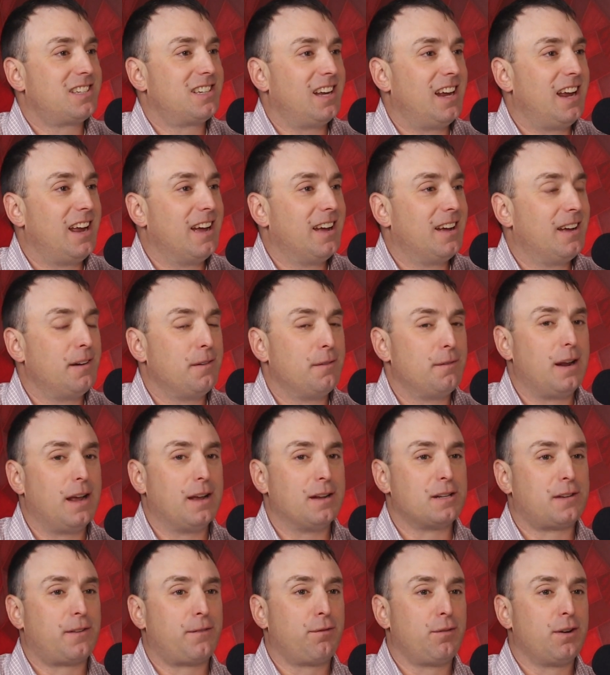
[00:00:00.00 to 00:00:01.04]
mm-hmm. and mm-hmm.
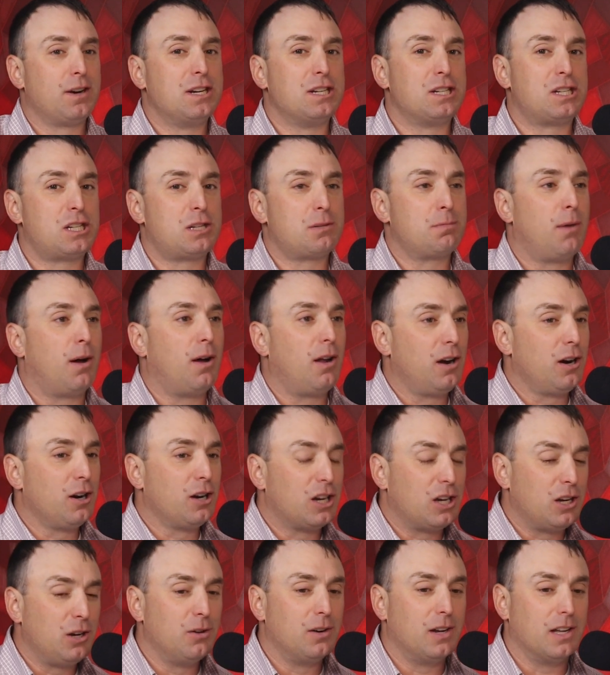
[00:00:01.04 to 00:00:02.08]
and freeze smaller
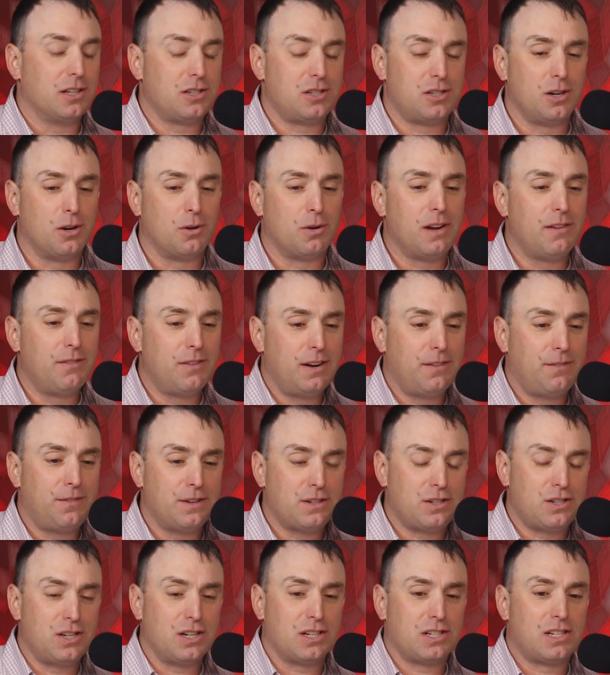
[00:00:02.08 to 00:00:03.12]
units. You know, even if
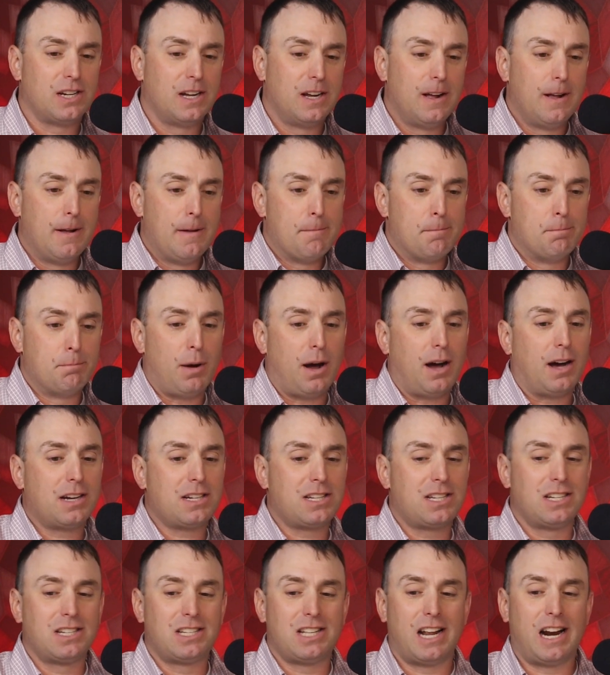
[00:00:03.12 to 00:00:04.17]
it's just
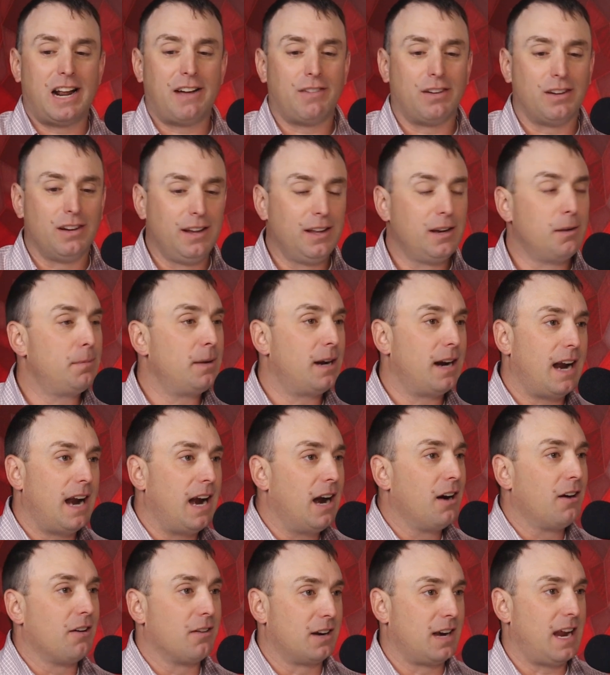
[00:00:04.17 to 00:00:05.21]
boxes that have a little bit of
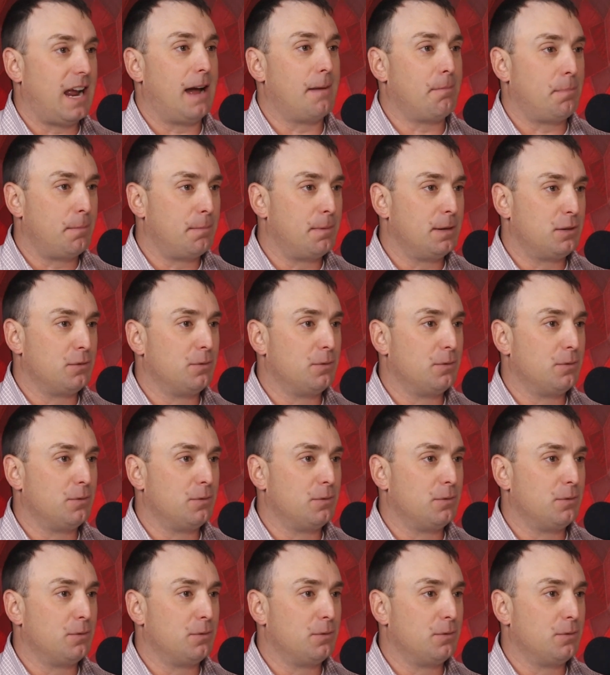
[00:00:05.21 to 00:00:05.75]
air gap